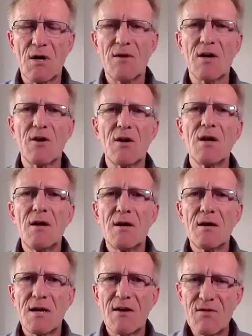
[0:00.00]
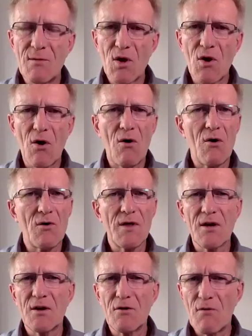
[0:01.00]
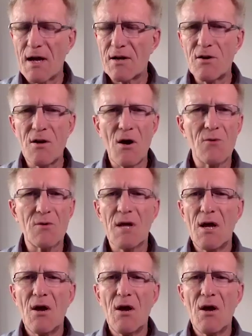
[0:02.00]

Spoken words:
Are they going to give them a call? Are they going to write a note?